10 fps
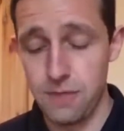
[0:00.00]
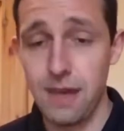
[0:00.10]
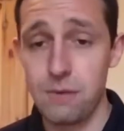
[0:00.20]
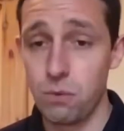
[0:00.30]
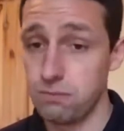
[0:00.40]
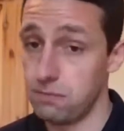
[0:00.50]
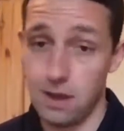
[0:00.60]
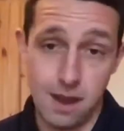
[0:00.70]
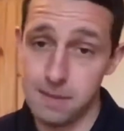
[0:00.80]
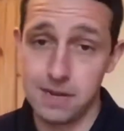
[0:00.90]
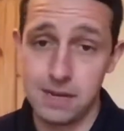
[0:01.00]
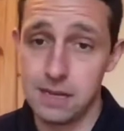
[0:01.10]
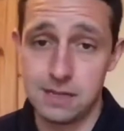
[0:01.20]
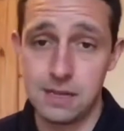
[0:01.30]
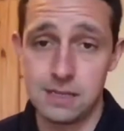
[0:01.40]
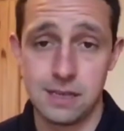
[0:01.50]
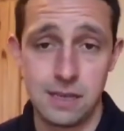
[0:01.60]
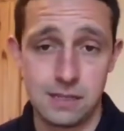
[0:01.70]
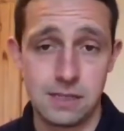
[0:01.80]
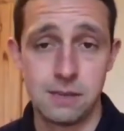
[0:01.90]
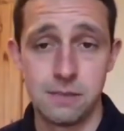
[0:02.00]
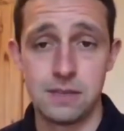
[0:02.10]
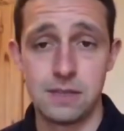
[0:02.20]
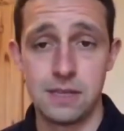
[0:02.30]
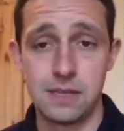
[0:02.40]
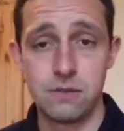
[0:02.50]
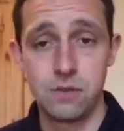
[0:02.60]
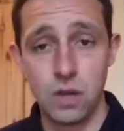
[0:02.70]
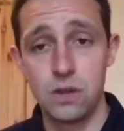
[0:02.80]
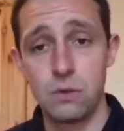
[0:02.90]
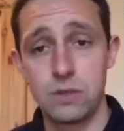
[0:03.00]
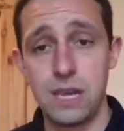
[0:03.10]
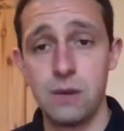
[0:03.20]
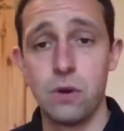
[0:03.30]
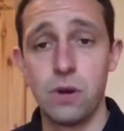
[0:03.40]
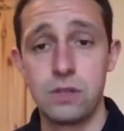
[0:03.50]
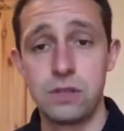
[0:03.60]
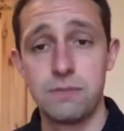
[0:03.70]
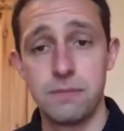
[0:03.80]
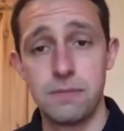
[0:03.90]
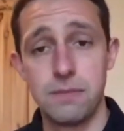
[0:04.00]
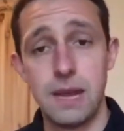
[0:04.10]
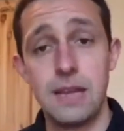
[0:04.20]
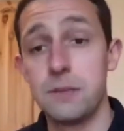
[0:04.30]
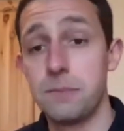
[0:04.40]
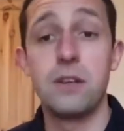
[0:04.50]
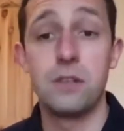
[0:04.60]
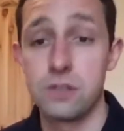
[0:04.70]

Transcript: And then, I mean, it's, it's as simple as this turn those I, keywords into paid.